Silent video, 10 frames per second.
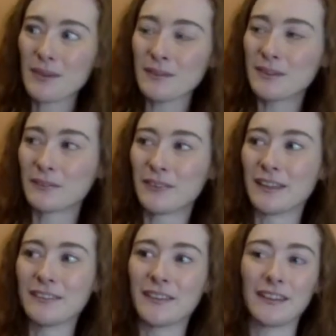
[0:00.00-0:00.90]

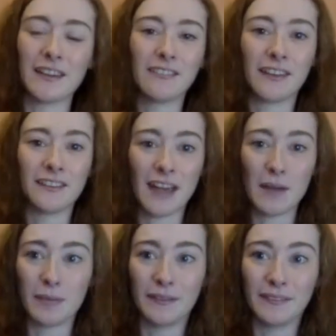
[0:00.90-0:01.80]
something significant
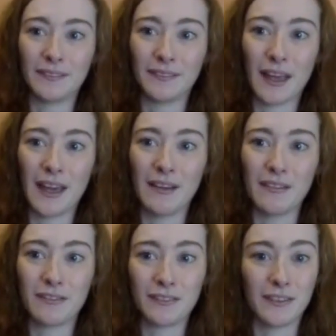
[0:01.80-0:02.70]
happens
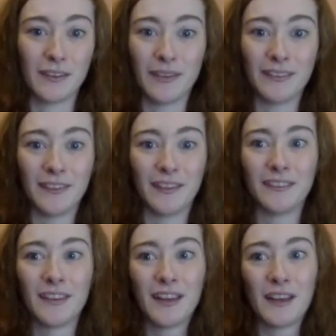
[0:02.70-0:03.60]
to the
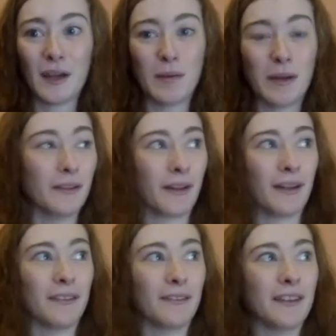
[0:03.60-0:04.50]
business, I might look
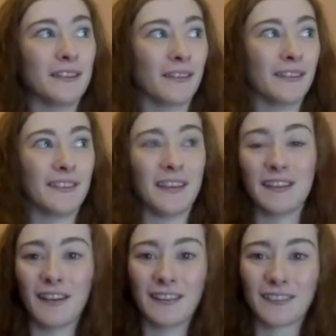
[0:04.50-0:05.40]
out the window and see
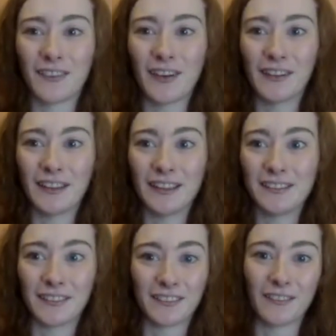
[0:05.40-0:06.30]
the red squirrel at
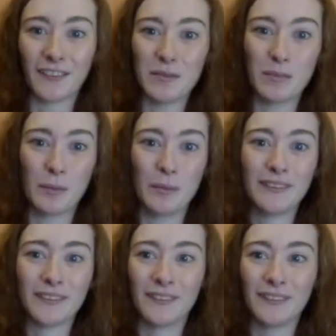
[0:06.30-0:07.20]
just the right
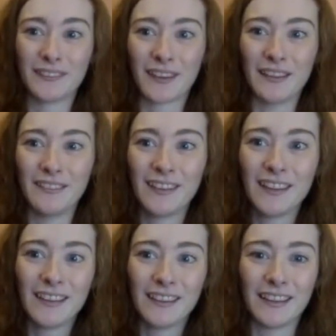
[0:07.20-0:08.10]
moment. So it's kind of
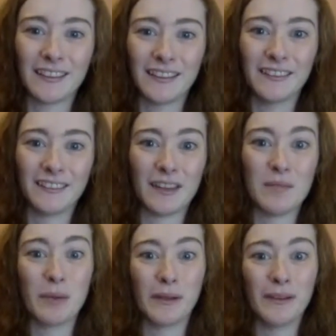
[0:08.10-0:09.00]
like a little
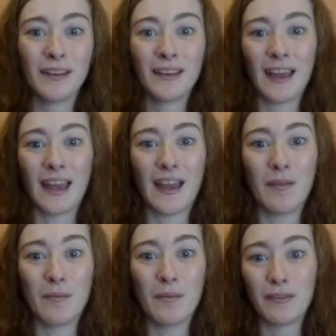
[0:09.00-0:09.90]
symbol
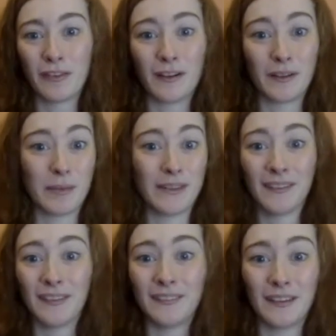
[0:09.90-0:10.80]
for the
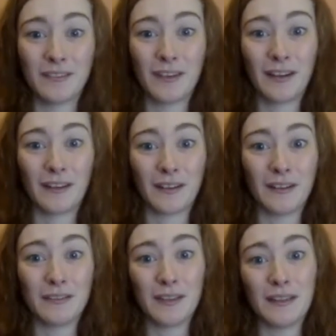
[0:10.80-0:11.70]
business and for kind
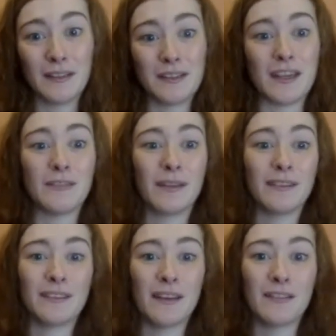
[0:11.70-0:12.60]
of the
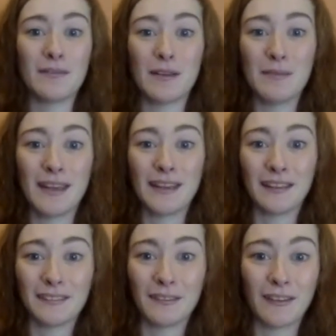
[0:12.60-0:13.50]
achievements that we've been
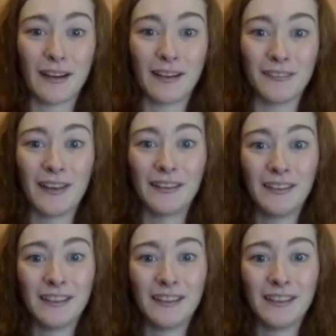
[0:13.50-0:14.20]
making so far as well.